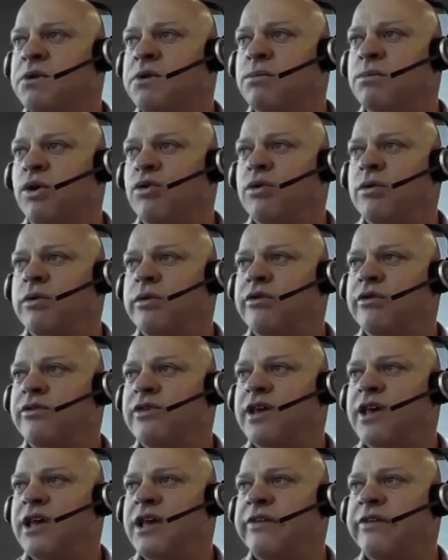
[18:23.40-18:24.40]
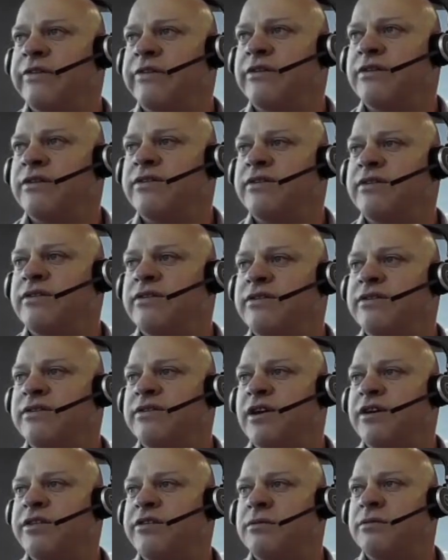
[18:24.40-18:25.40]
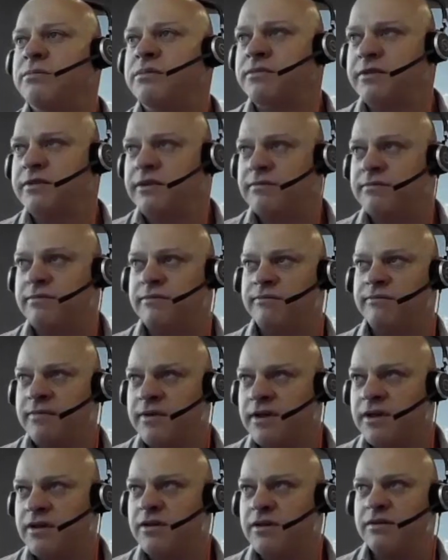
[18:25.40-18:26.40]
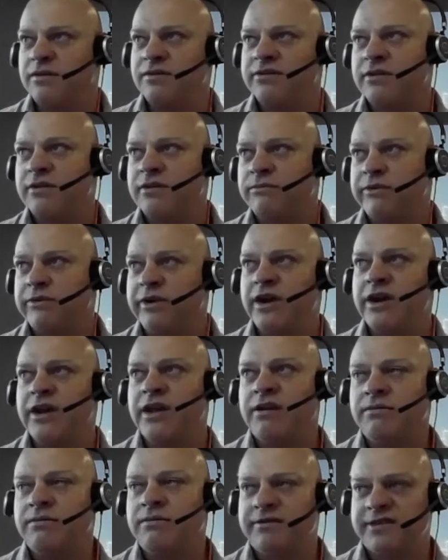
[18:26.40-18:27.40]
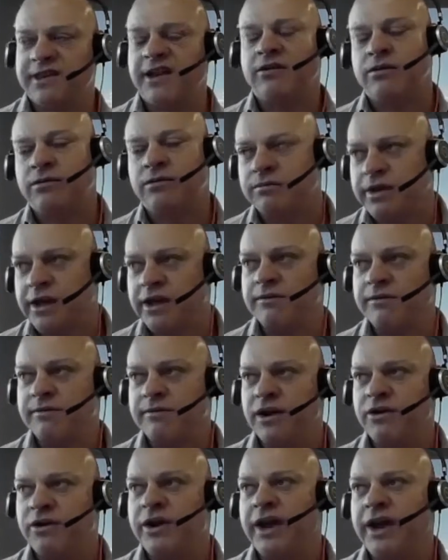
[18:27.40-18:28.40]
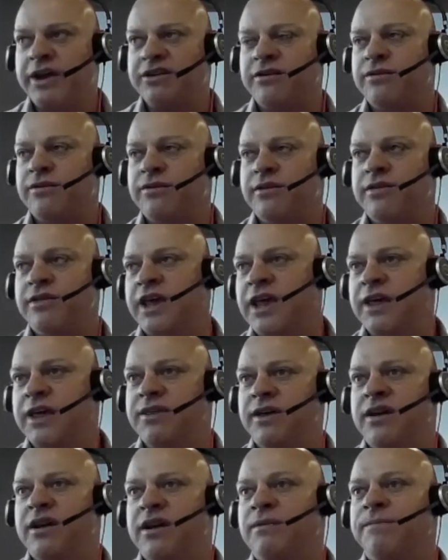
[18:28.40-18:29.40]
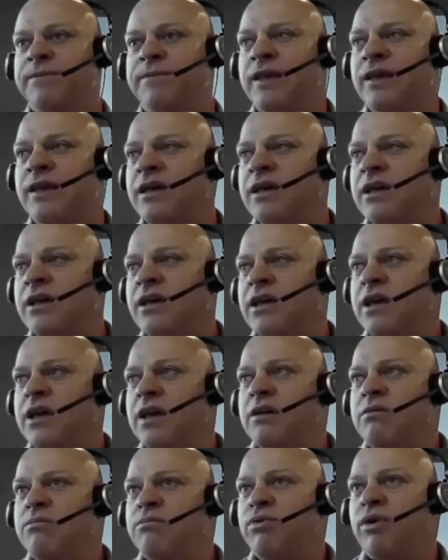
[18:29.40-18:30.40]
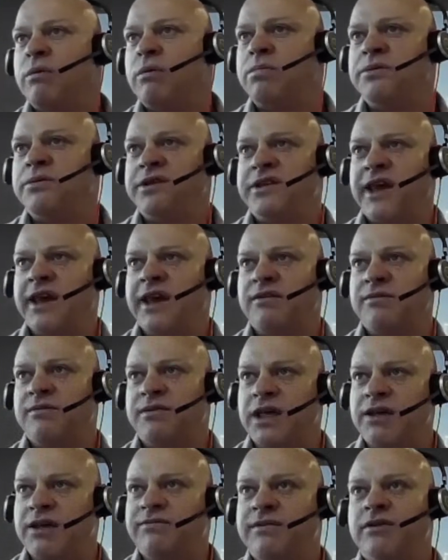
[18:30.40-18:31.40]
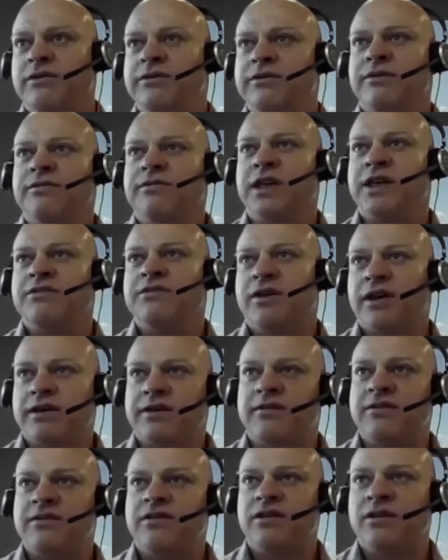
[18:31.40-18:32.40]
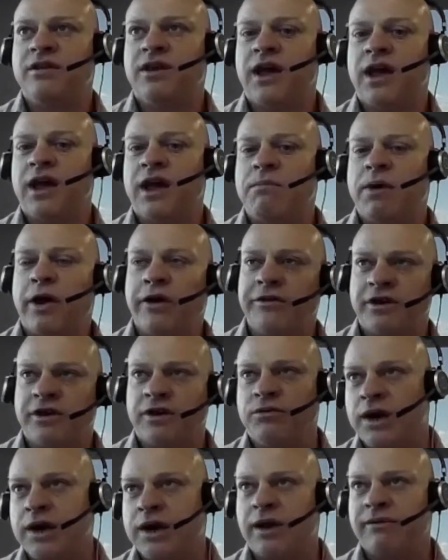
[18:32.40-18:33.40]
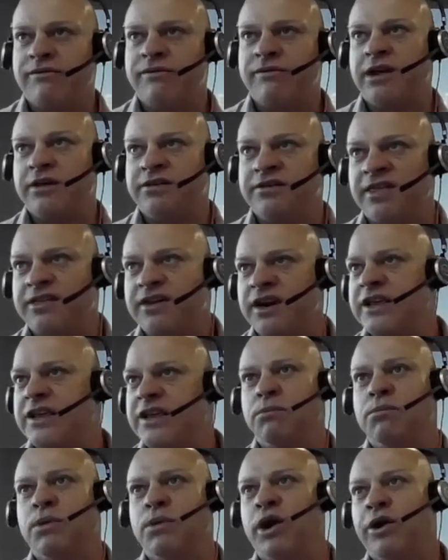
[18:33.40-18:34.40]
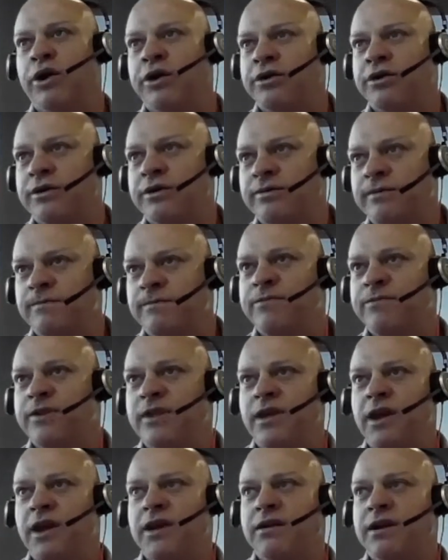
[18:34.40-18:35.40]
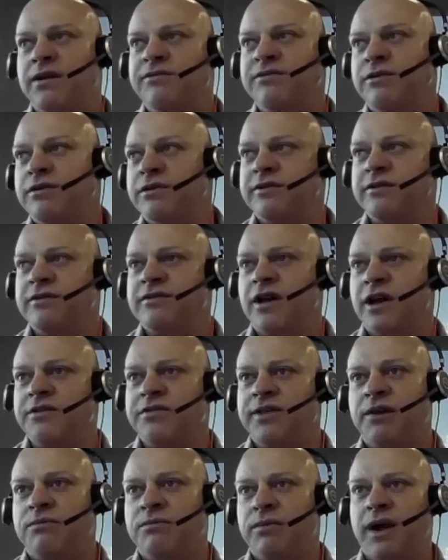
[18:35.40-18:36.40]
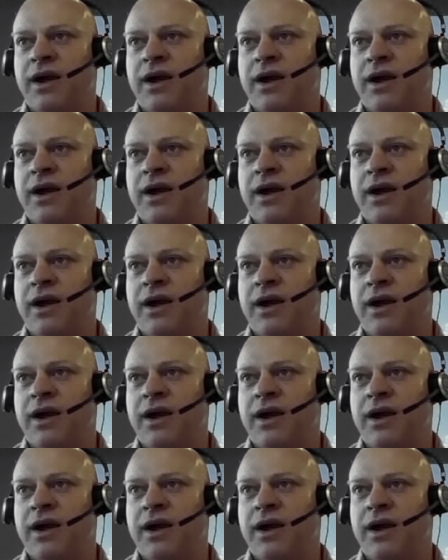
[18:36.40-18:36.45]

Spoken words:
of the models, and so there's some very subtle variations in there that are probably down to the influence of things like ozone recovery and southern La Nina mode and influences like that,